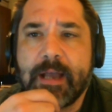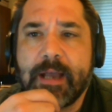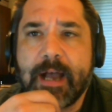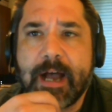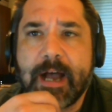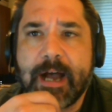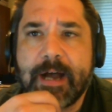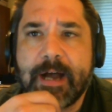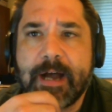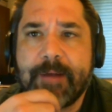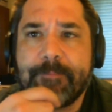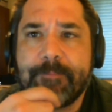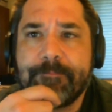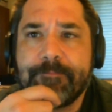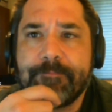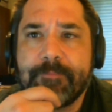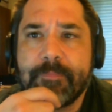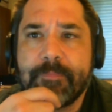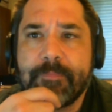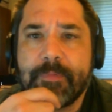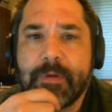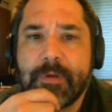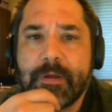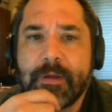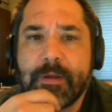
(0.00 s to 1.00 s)
Um,
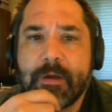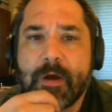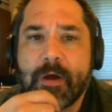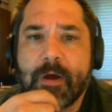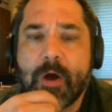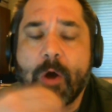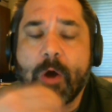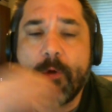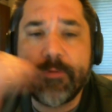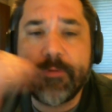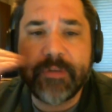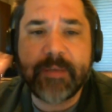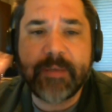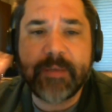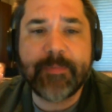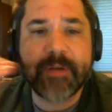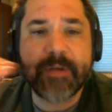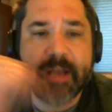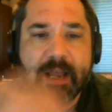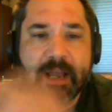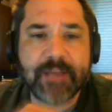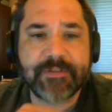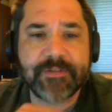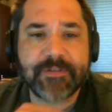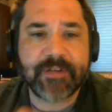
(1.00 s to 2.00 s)
Only
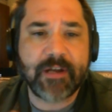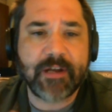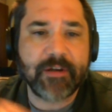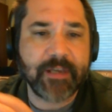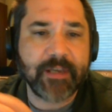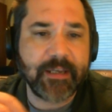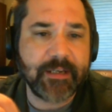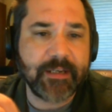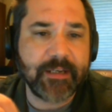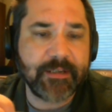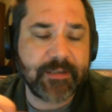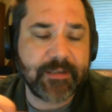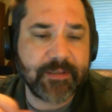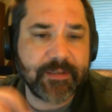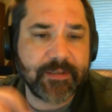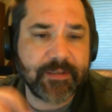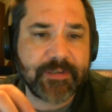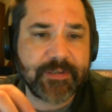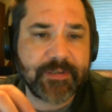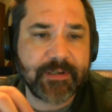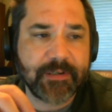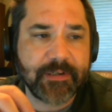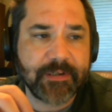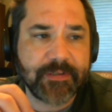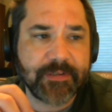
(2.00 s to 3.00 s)
because, and I'll get into
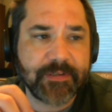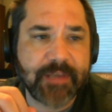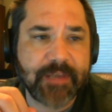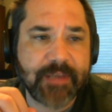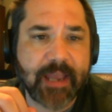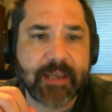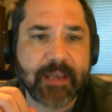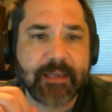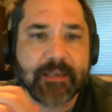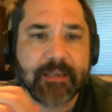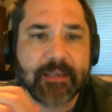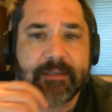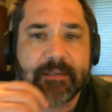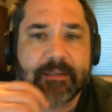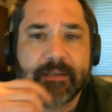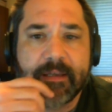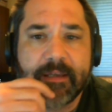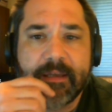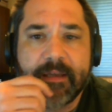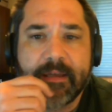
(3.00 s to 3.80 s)
this here in a second,